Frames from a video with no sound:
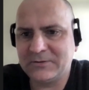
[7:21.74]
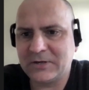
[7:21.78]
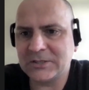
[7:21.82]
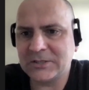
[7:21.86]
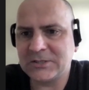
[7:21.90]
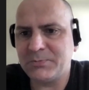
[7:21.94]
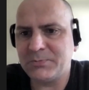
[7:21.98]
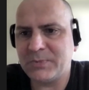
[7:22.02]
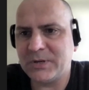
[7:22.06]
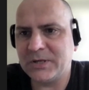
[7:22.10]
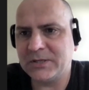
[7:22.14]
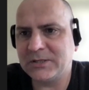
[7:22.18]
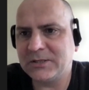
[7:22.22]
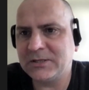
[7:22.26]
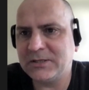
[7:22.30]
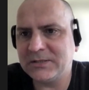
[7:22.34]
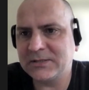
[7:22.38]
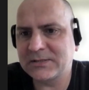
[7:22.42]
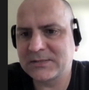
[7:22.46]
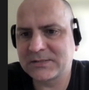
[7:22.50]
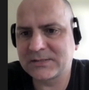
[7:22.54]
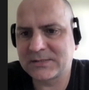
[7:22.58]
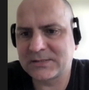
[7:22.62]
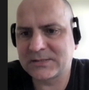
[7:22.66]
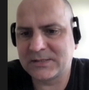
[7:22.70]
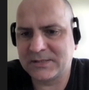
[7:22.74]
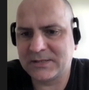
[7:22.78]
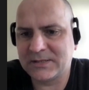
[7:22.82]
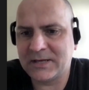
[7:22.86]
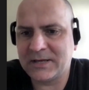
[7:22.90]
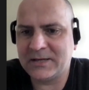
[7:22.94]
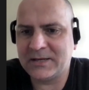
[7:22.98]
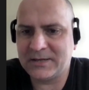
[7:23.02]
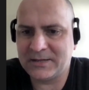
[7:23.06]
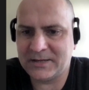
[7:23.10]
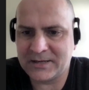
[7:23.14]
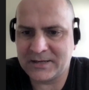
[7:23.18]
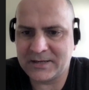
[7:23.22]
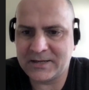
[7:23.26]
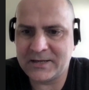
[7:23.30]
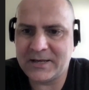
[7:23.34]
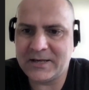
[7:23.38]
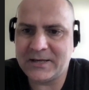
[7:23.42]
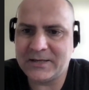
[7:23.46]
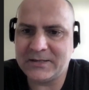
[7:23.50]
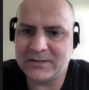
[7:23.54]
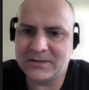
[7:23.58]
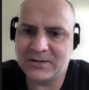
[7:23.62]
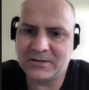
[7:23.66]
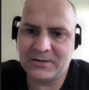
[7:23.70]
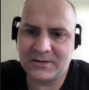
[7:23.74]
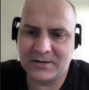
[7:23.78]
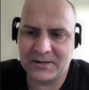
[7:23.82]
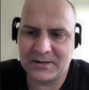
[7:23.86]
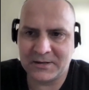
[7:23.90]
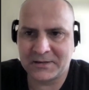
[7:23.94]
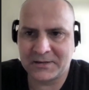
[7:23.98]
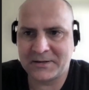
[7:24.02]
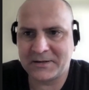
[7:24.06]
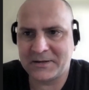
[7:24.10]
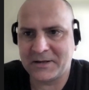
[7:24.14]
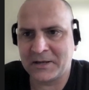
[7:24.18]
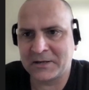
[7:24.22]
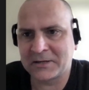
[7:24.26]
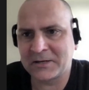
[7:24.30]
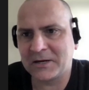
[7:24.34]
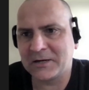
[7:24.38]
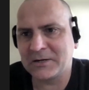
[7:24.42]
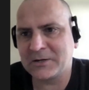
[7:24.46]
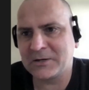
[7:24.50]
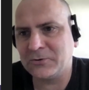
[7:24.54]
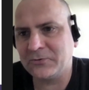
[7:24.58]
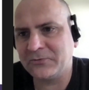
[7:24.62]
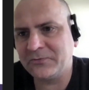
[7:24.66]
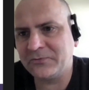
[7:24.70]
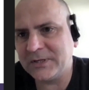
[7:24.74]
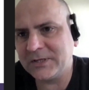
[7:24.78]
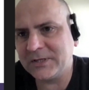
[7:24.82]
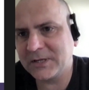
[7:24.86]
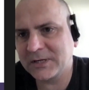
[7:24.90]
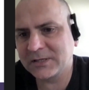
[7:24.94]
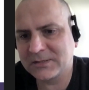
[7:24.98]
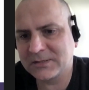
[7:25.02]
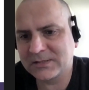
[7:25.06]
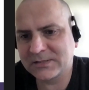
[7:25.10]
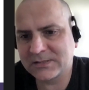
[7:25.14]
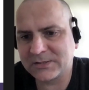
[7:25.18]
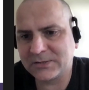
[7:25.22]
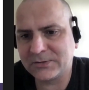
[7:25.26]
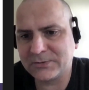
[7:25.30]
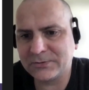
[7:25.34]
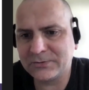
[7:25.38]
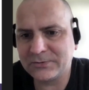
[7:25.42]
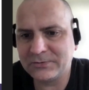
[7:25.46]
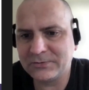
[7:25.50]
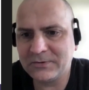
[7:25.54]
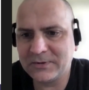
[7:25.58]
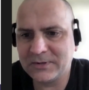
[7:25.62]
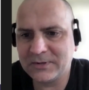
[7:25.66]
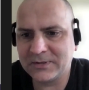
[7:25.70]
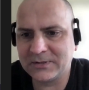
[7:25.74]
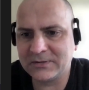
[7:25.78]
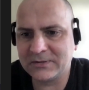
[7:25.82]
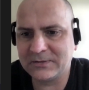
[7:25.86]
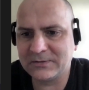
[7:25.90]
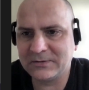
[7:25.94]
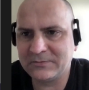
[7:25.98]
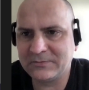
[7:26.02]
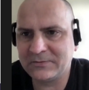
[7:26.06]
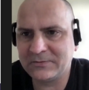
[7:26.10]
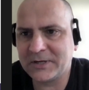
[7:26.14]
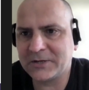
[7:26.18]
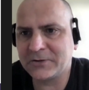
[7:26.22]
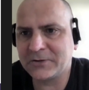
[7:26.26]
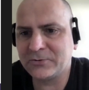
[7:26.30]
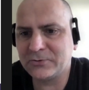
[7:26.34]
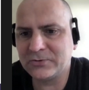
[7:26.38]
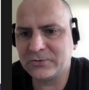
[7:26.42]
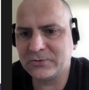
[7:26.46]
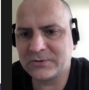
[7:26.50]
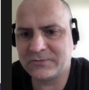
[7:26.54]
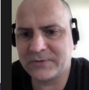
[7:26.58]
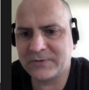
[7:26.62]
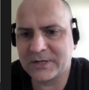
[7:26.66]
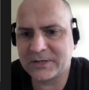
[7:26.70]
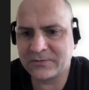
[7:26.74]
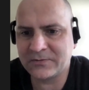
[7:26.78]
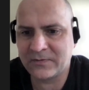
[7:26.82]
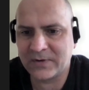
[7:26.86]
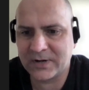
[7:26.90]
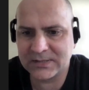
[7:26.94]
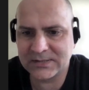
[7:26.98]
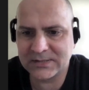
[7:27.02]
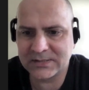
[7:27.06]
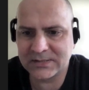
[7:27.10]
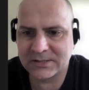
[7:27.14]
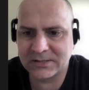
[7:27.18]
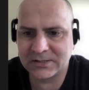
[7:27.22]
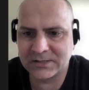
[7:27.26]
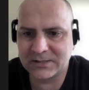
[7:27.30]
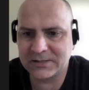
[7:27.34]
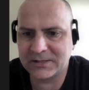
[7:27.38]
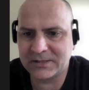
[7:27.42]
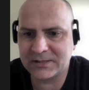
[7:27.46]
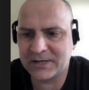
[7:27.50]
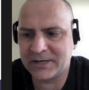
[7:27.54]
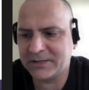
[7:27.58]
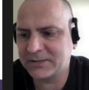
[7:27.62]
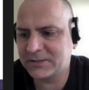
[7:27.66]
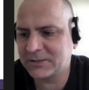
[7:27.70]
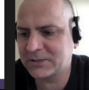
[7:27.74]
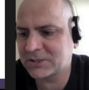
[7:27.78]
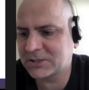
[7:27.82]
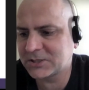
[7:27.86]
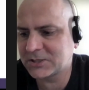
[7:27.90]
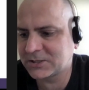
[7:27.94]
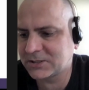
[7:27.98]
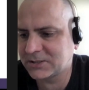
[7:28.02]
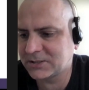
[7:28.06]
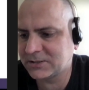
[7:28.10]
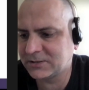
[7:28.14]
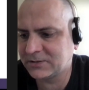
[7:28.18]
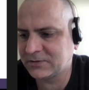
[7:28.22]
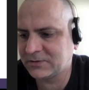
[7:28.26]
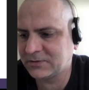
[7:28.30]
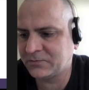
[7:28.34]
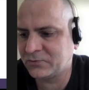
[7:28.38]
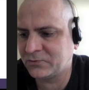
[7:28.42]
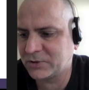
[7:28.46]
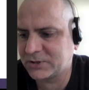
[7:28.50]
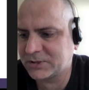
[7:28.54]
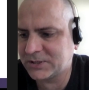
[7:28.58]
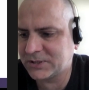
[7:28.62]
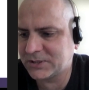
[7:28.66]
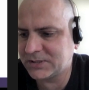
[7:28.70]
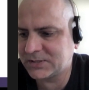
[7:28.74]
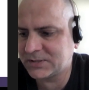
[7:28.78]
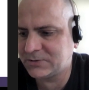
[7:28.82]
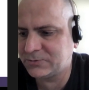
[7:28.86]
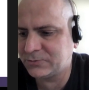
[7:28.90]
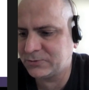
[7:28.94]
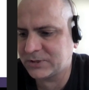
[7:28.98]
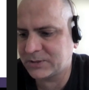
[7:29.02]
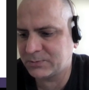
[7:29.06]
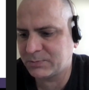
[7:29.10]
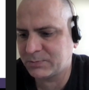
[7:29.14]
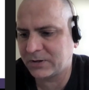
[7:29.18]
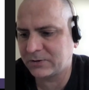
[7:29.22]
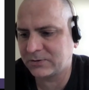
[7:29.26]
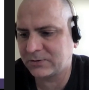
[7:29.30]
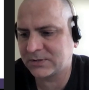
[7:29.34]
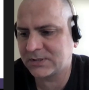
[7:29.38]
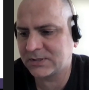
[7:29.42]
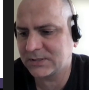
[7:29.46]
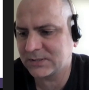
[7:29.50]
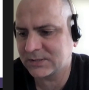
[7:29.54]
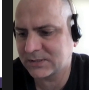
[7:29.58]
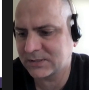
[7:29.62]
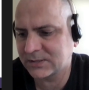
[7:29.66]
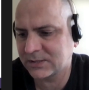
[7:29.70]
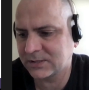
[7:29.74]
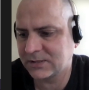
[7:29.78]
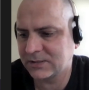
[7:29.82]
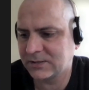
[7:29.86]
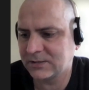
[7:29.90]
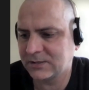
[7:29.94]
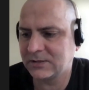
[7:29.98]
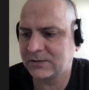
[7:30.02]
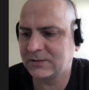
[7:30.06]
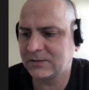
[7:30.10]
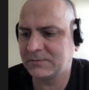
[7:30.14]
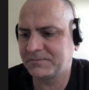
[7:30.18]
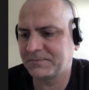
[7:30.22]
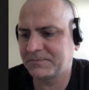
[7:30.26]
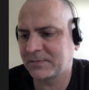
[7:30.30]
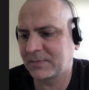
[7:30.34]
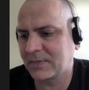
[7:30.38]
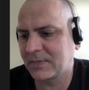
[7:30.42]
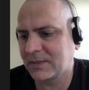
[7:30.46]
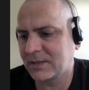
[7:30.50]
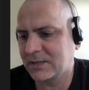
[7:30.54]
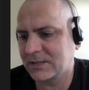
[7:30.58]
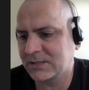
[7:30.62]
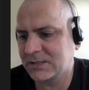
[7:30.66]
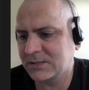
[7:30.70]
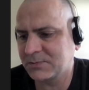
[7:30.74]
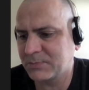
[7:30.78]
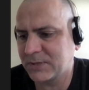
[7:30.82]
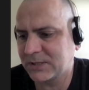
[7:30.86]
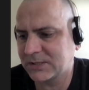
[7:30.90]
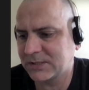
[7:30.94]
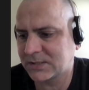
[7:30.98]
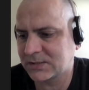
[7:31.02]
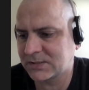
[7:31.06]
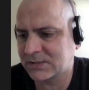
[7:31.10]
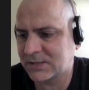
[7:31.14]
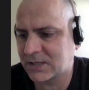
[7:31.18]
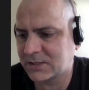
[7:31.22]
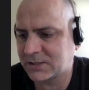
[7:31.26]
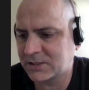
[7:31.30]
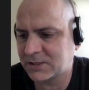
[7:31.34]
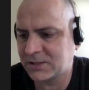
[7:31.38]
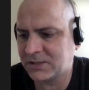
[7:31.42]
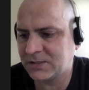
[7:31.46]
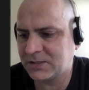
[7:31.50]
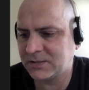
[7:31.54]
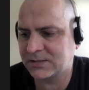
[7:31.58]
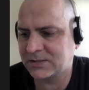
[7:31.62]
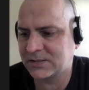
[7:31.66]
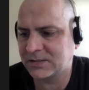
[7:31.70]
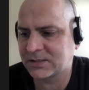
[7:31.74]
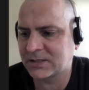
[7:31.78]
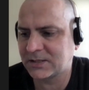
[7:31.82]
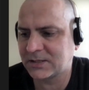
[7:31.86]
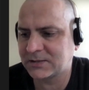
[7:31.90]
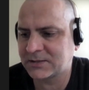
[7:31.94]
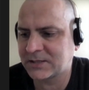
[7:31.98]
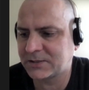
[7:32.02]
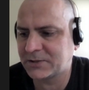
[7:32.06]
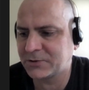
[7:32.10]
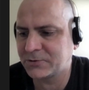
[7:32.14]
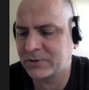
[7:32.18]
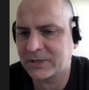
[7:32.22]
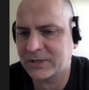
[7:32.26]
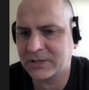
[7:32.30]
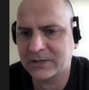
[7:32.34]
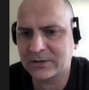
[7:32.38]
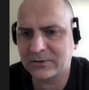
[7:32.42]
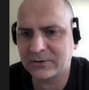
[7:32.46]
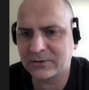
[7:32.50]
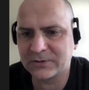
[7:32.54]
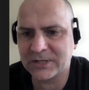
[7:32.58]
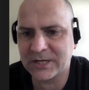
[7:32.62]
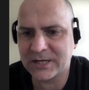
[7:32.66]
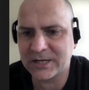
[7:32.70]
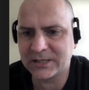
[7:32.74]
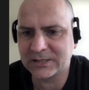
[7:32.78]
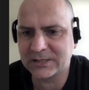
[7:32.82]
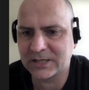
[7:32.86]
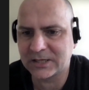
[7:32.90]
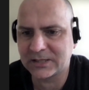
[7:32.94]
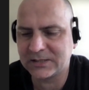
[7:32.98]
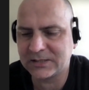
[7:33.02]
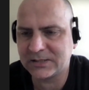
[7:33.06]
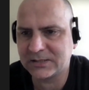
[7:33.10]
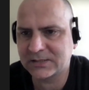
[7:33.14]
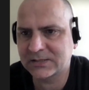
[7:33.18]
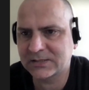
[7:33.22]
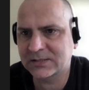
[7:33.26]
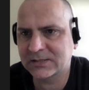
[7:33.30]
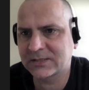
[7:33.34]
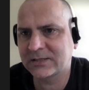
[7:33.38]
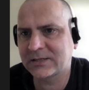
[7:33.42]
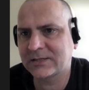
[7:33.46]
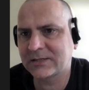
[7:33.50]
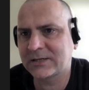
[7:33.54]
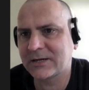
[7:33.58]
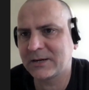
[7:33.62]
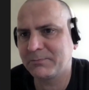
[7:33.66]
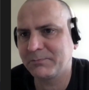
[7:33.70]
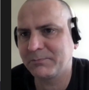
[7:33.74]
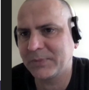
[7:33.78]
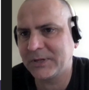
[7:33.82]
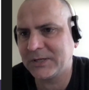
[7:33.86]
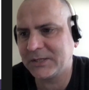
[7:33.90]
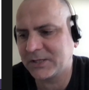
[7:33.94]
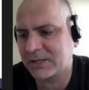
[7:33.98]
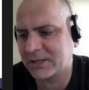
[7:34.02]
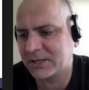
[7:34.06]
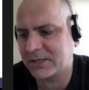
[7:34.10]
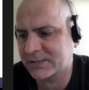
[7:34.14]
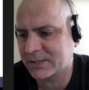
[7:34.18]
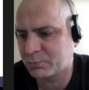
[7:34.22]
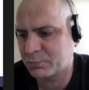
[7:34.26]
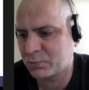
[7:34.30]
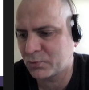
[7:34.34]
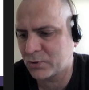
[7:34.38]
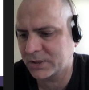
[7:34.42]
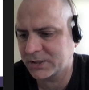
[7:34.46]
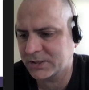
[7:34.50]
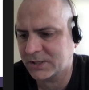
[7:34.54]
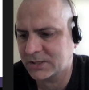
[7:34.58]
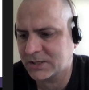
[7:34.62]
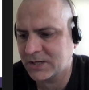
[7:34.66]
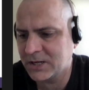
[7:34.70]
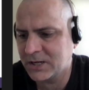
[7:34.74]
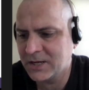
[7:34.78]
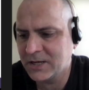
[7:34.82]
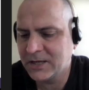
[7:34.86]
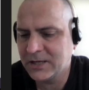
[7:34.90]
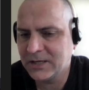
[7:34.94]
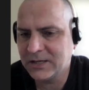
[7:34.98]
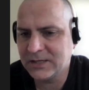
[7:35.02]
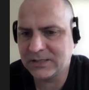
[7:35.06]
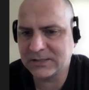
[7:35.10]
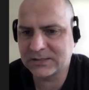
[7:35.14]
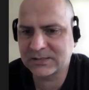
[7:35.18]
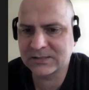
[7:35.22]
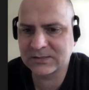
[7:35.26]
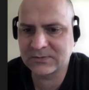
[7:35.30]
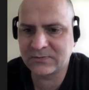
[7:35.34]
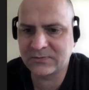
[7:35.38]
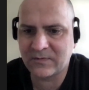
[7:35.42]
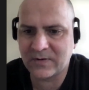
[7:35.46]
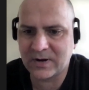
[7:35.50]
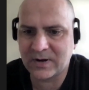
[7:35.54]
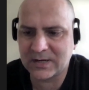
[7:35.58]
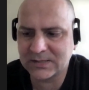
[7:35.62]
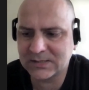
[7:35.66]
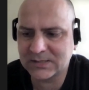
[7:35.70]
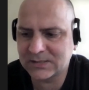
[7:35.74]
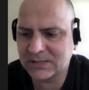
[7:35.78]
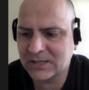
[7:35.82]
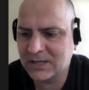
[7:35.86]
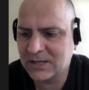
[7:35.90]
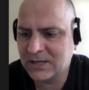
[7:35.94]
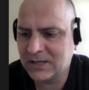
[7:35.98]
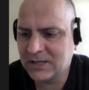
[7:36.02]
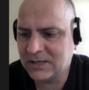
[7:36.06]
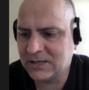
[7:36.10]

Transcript: LightGBM is again a Kaggle winner, so very good, very fast. And what is good about this this method that the categorical data is completely supported. It's fast.